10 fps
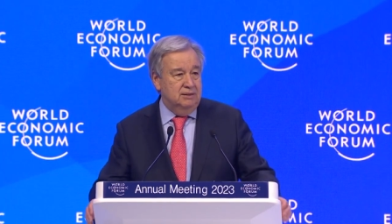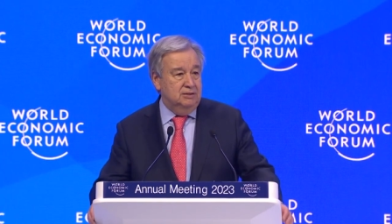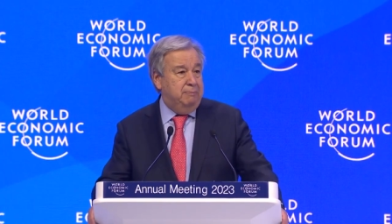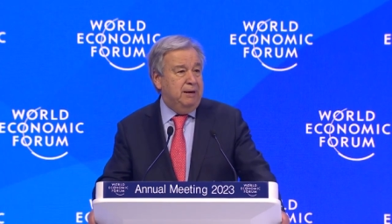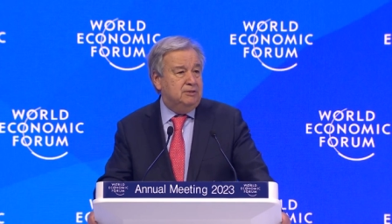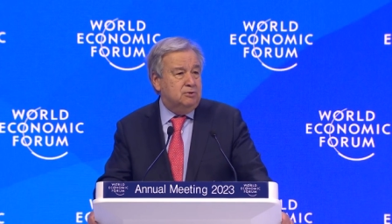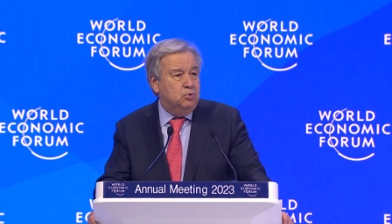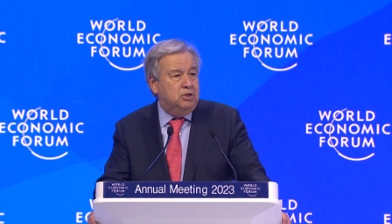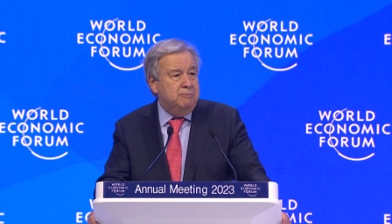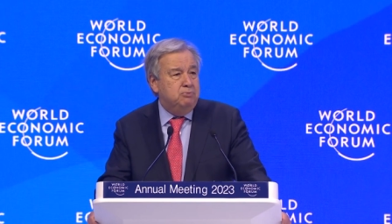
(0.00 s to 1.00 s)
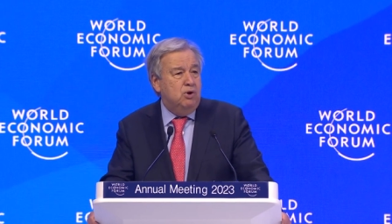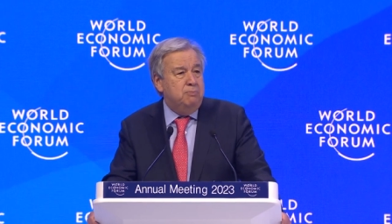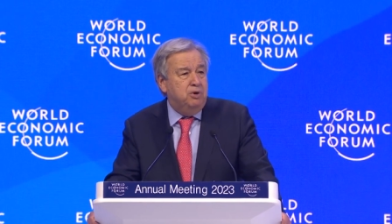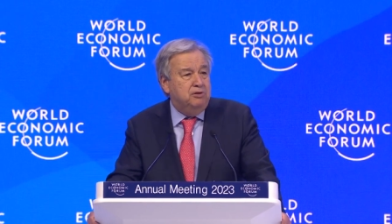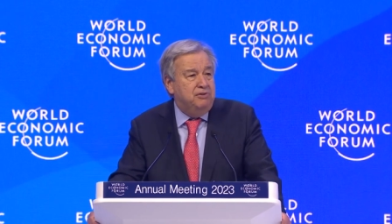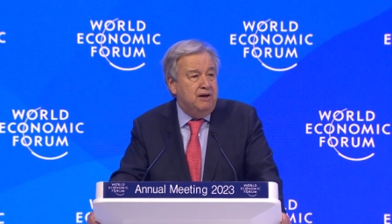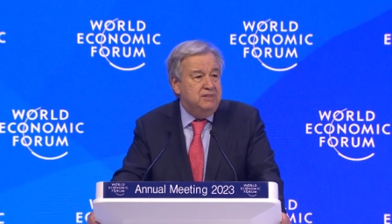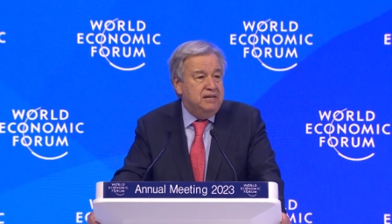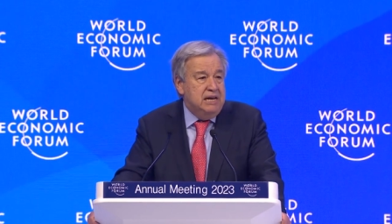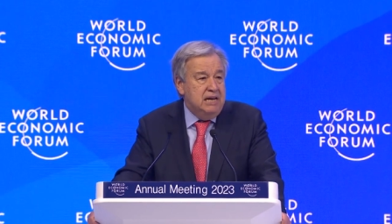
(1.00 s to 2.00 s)
The battle to keep the
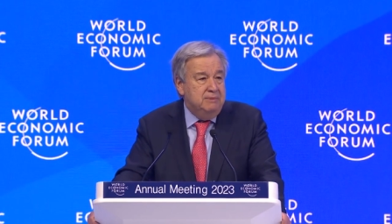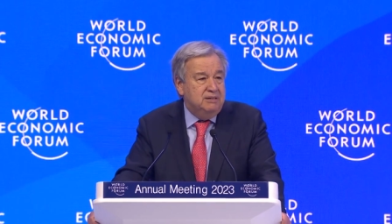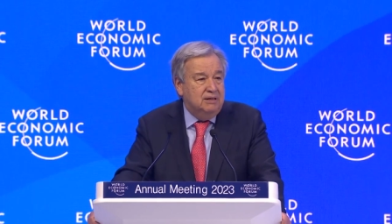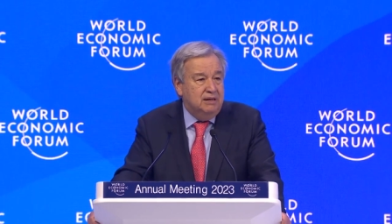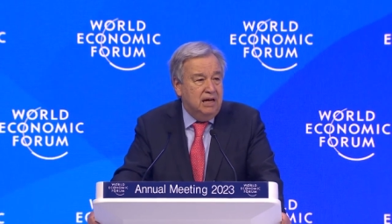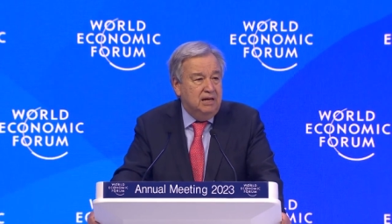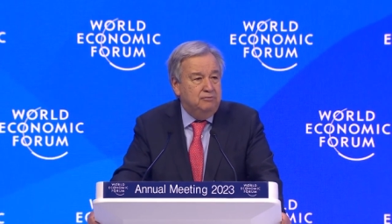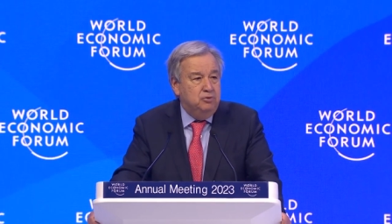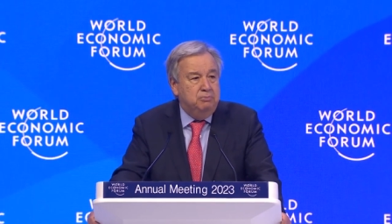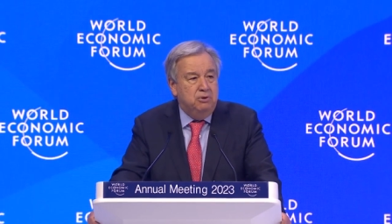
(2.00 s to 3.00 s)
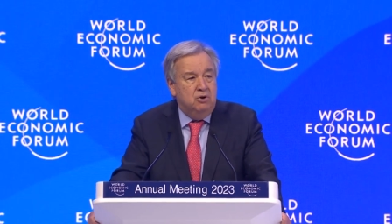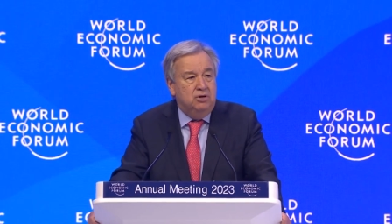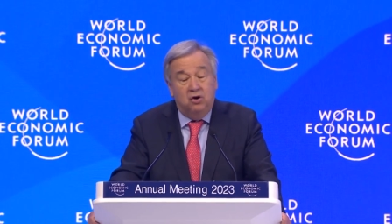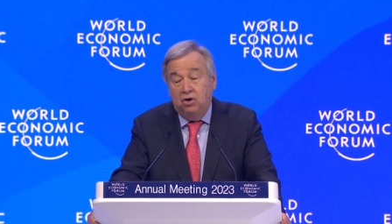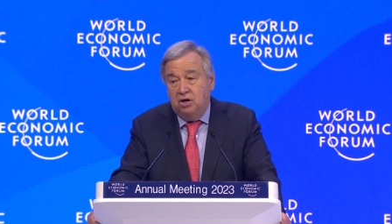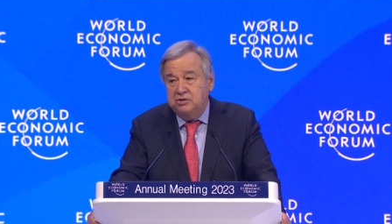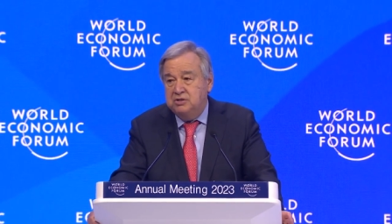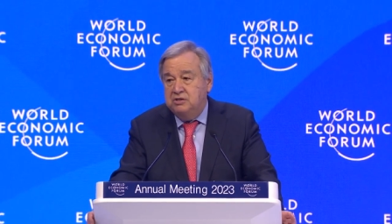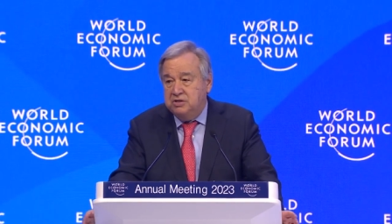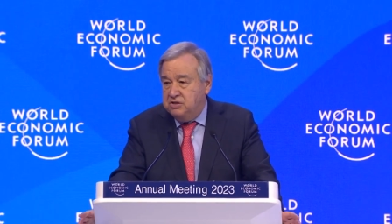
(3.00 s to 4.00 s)
1.5 degree limit alive will be won or
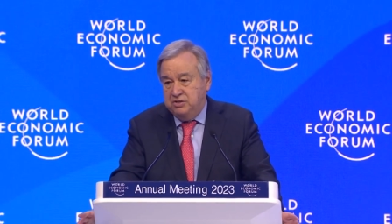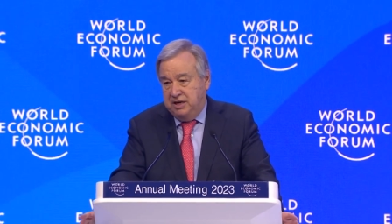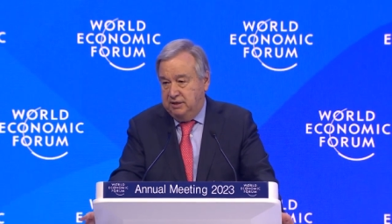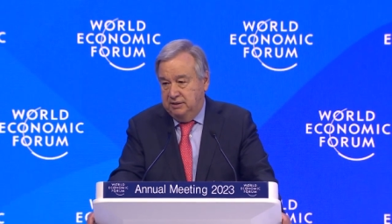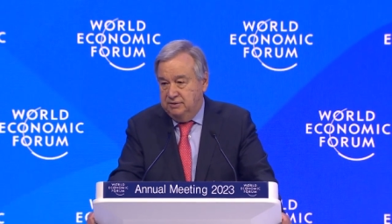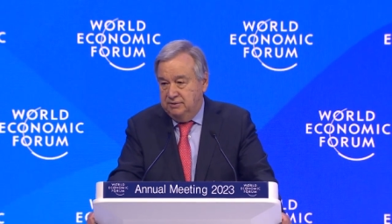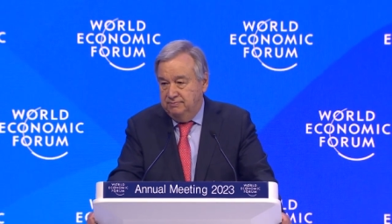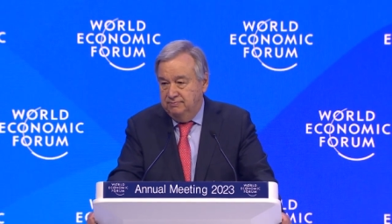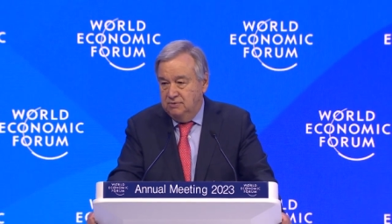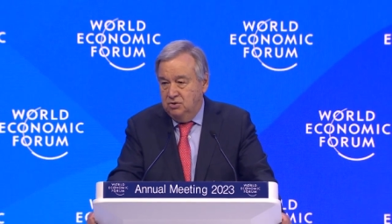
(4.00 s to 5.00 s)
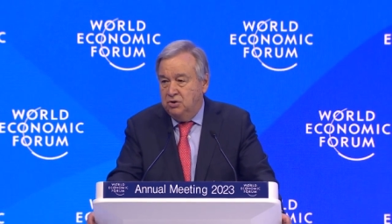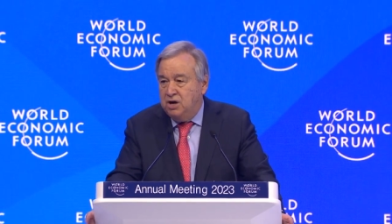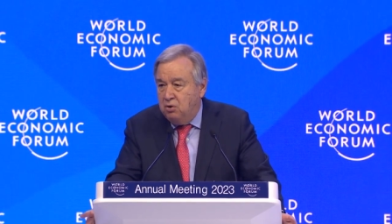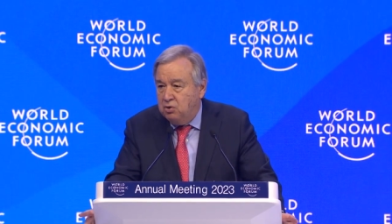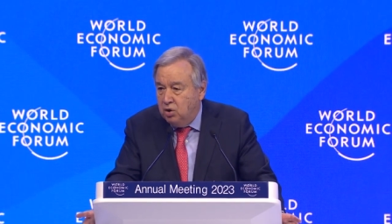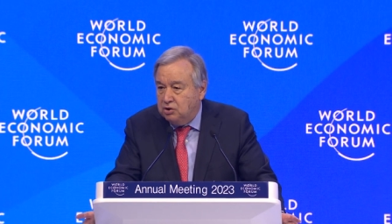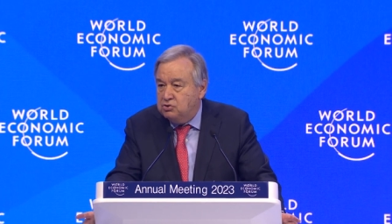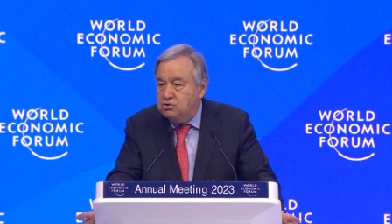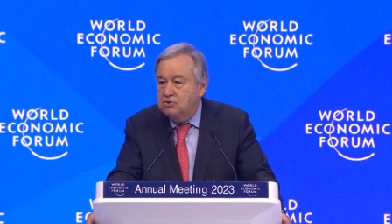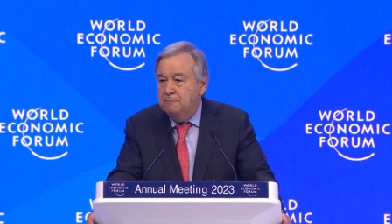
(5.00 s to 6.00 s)
lost in these decades, on our
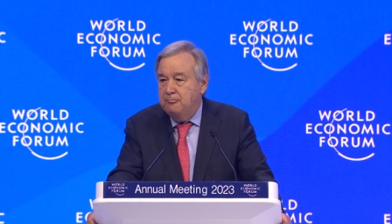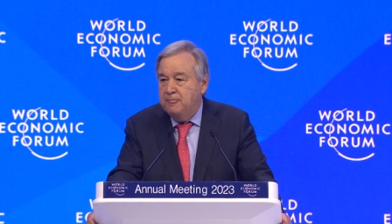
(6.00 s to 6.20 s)
watch.